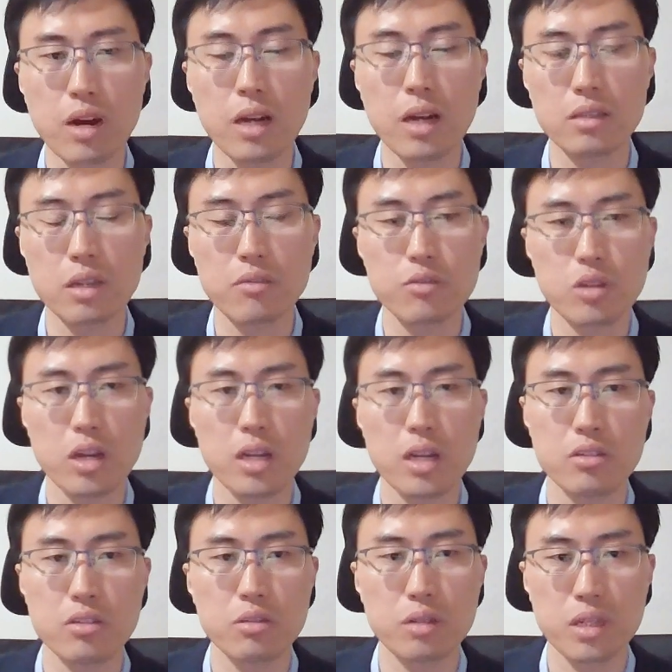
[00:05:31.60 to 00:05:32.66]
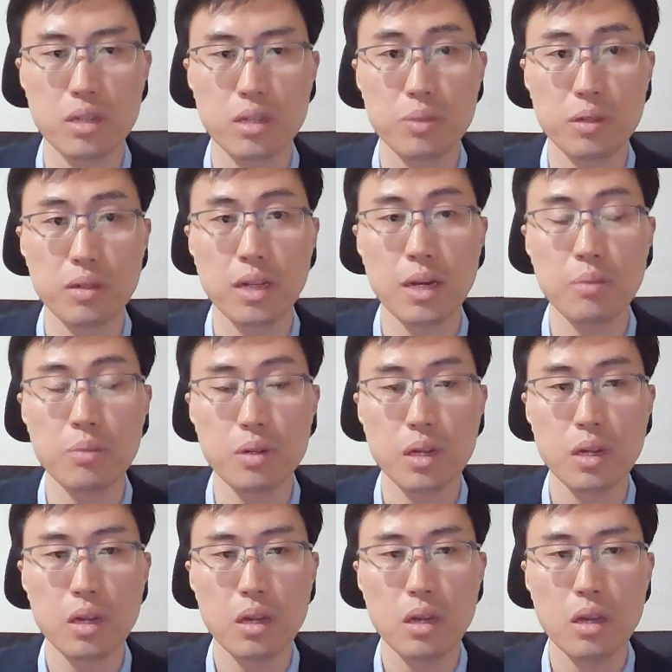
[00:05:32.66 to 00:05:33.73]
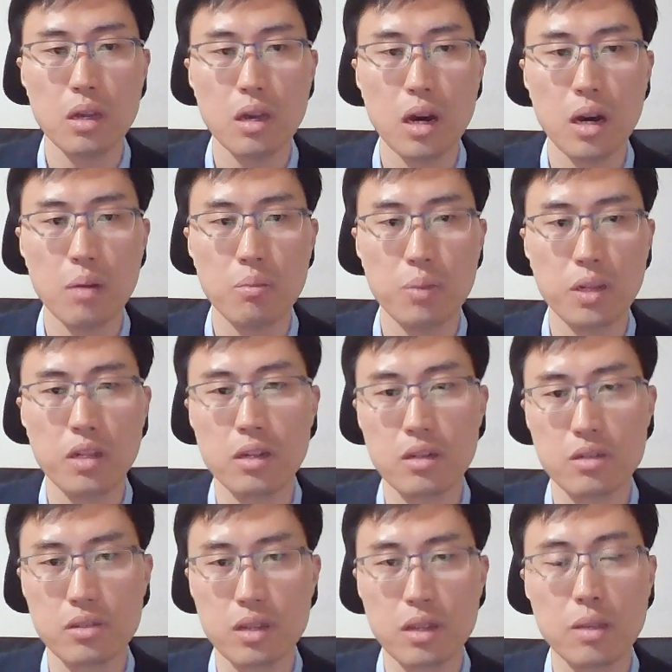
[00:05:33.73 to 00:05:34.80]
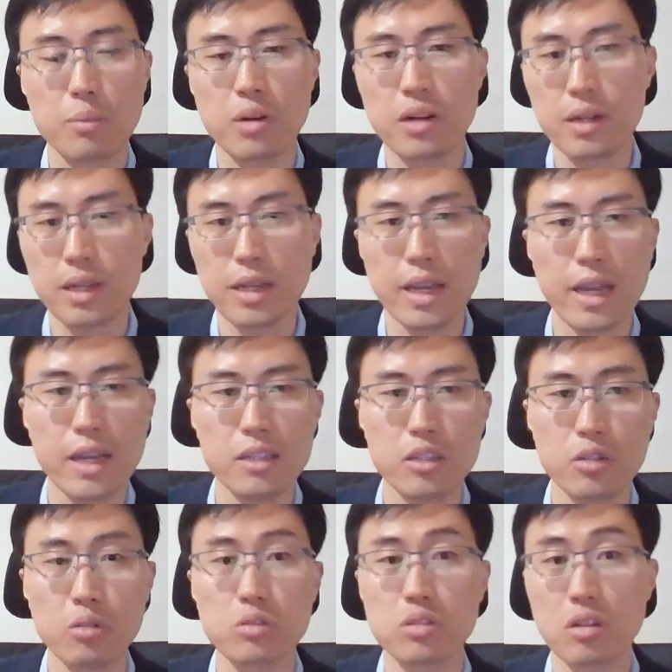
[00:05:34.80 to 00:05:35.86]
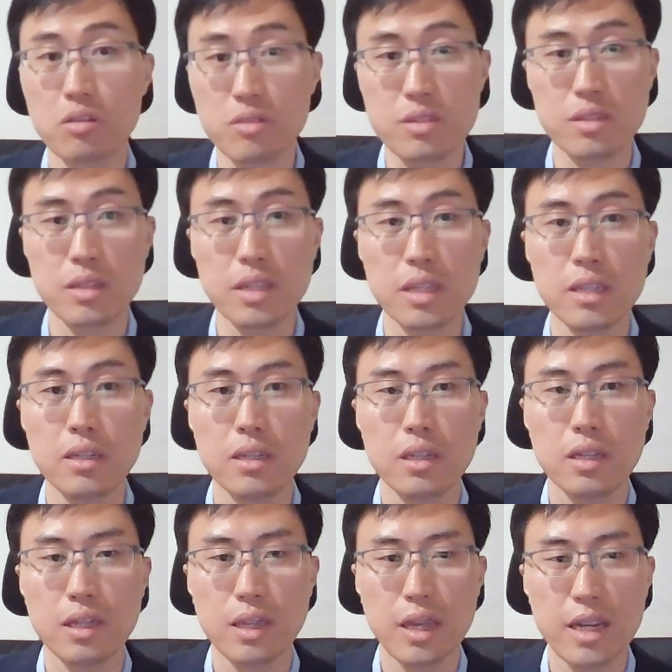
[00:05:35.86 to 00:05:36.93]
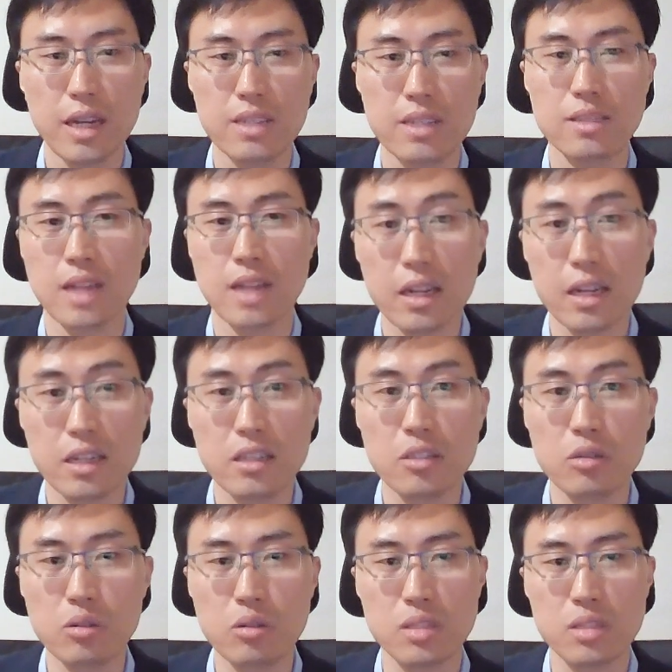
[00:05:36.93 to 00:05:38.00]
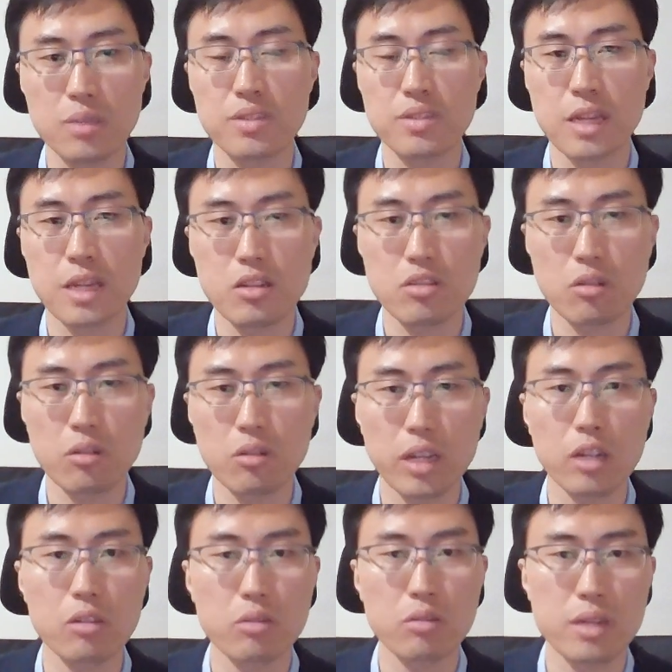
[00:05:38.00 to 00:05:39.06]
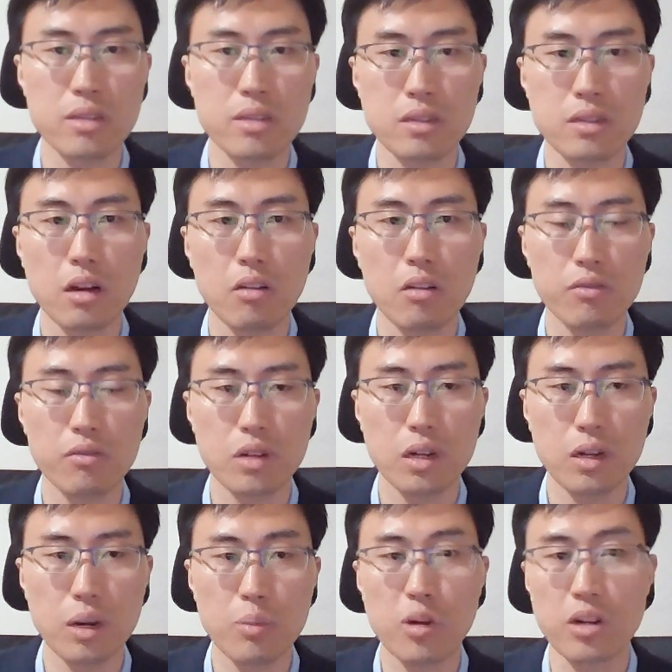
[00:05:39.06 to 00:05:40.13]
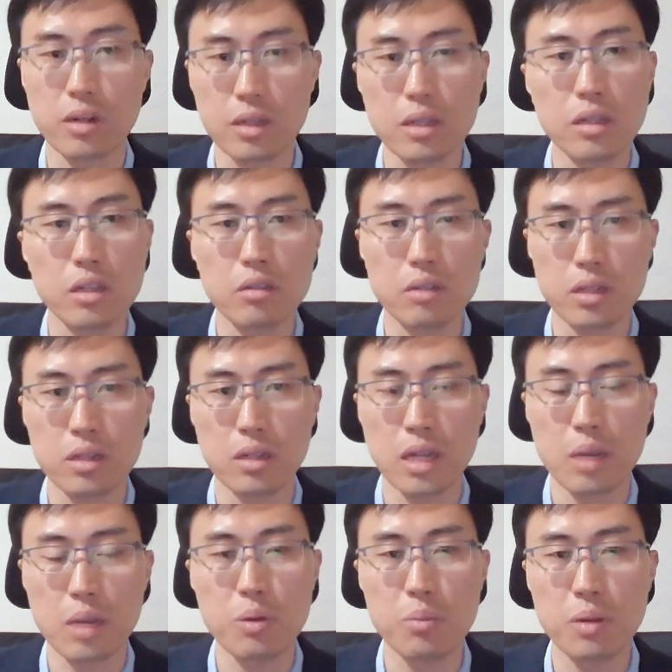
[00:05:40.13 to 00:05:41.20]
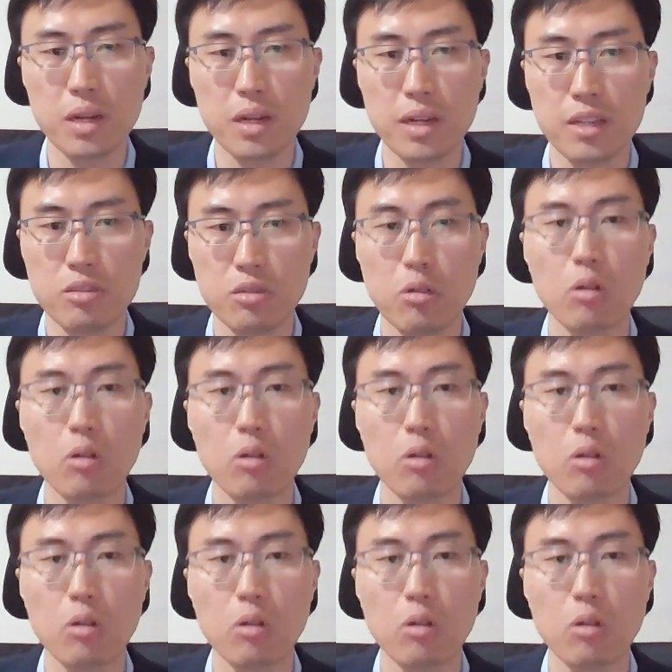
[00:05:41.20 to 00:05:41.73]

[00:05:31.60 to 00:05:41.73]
round of Chinese nuclear buildup. Because on the American hand, you don't see any sudden or substantial increase of American nuclear capabilities